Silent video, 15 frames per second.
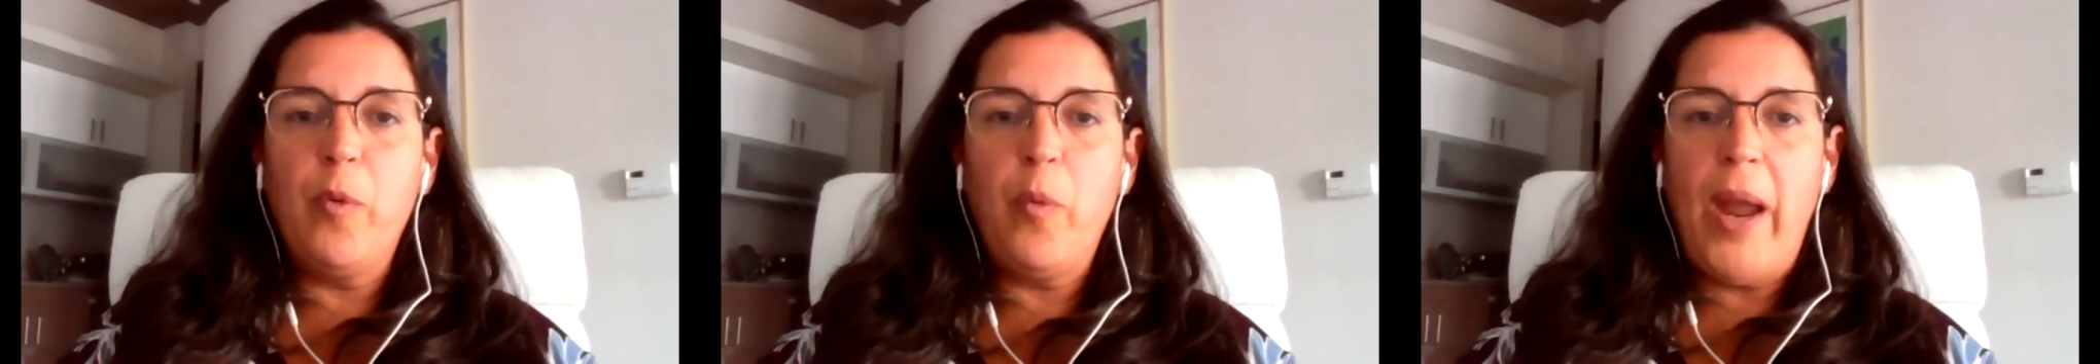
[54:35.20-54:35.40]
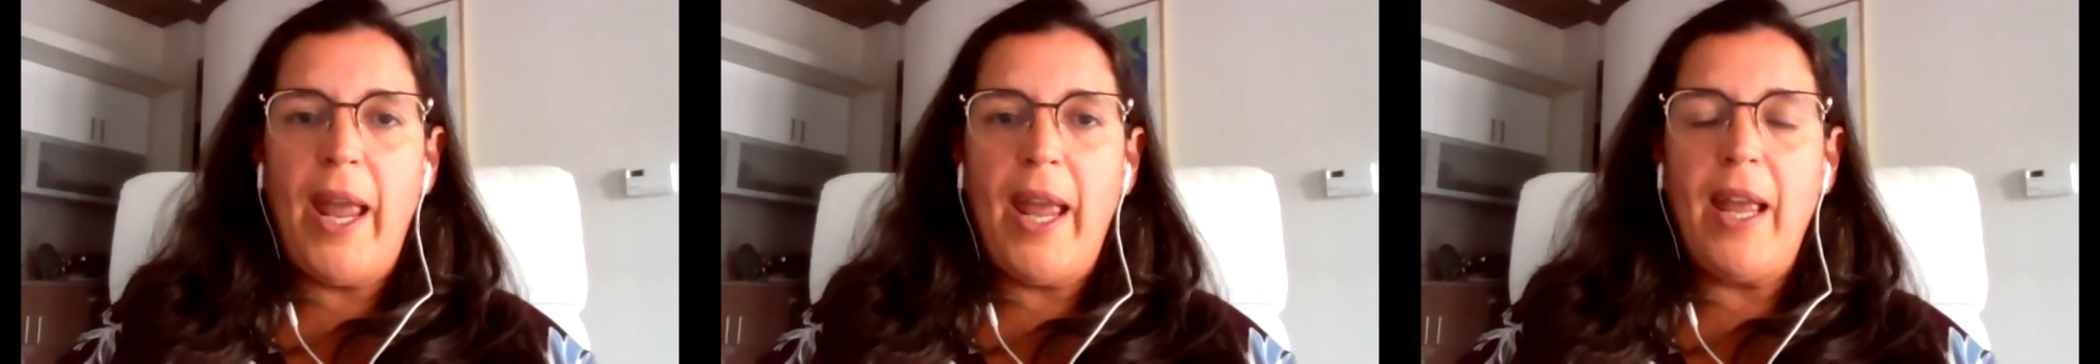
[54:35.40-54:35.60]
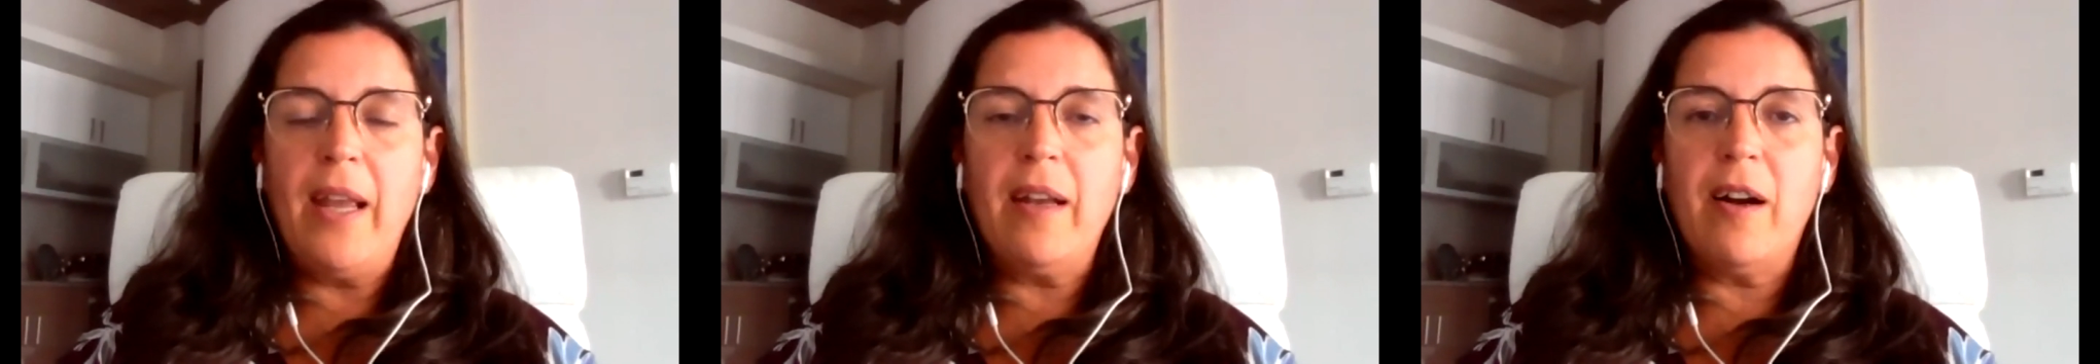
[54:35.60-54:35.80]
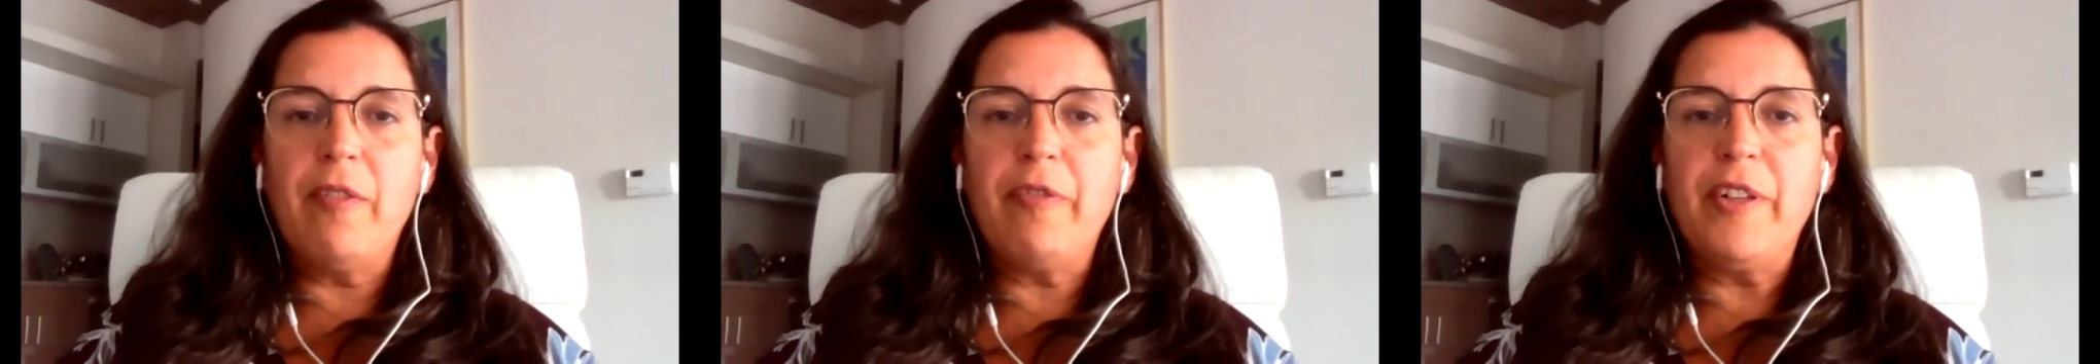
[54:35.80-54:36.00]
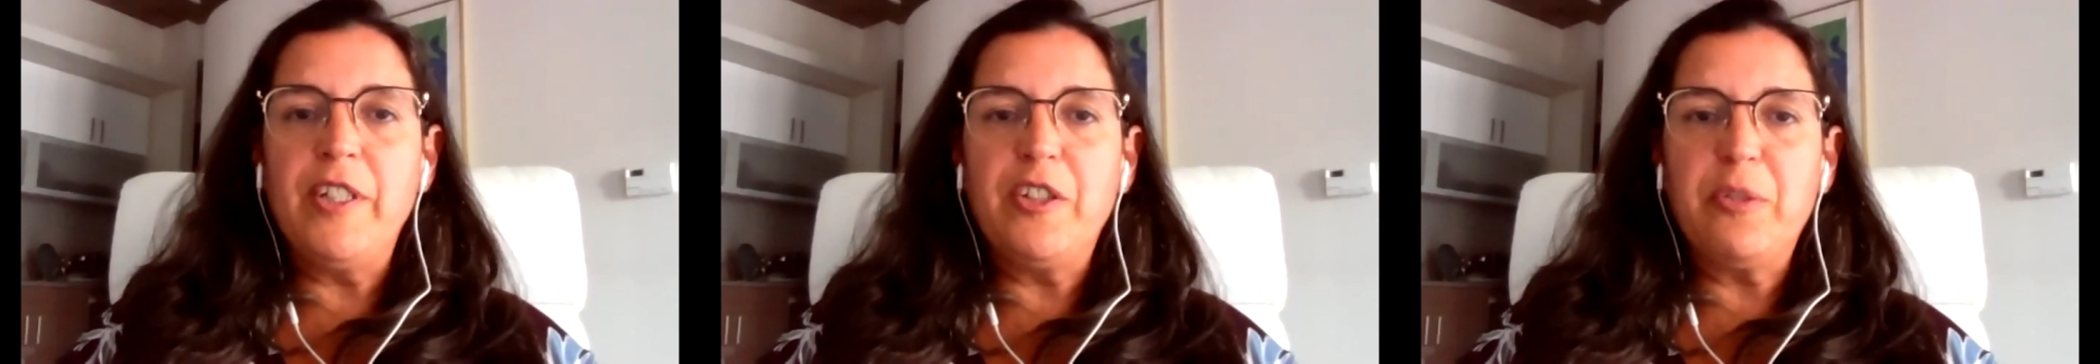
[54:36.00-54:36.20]
way
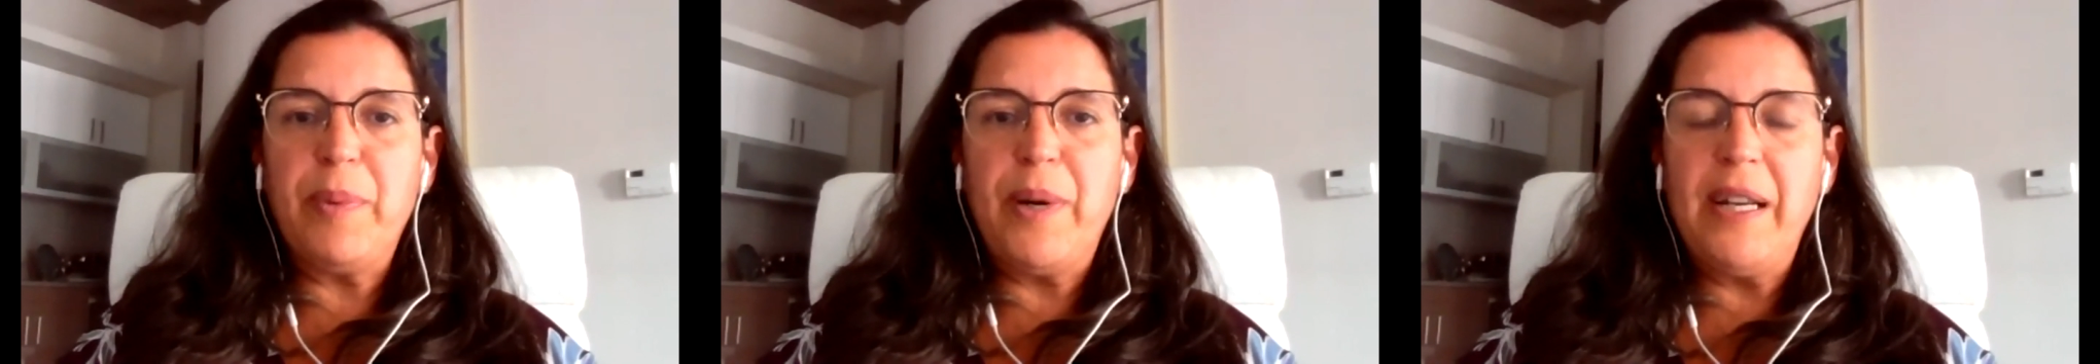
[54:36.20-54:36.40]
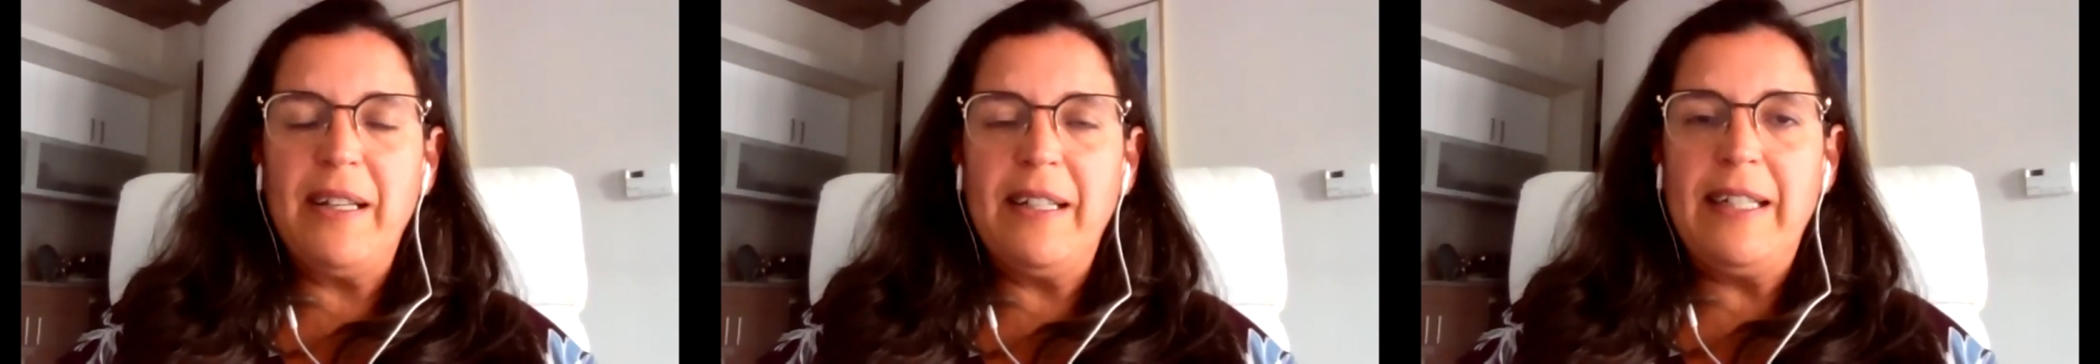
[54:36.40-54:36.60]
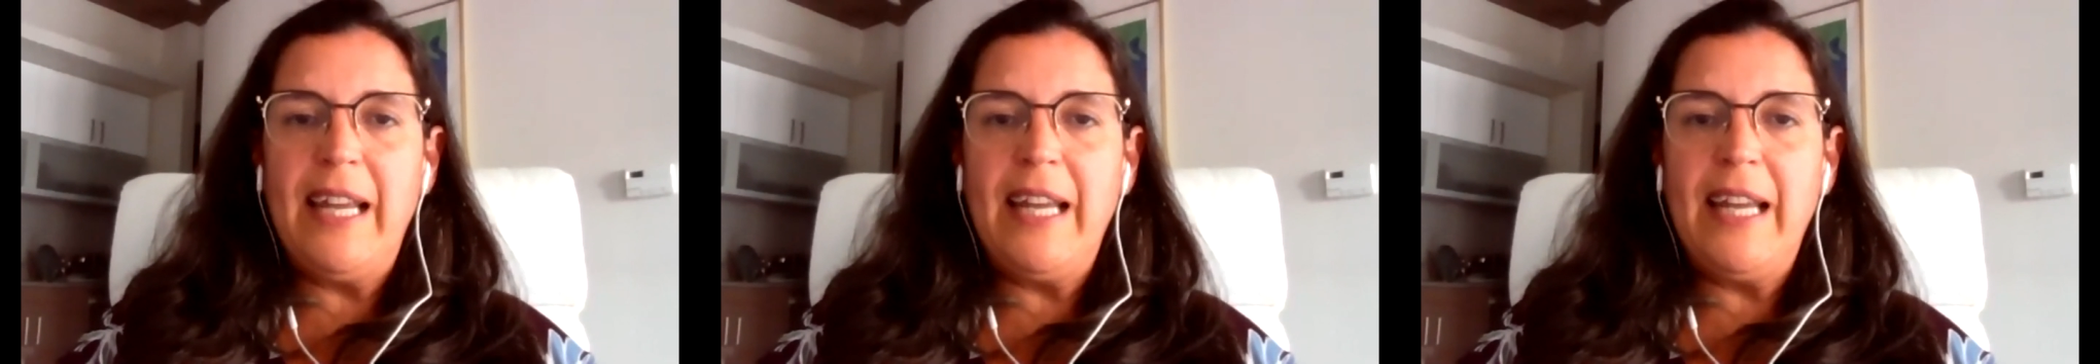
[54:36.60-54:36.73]
of interpreting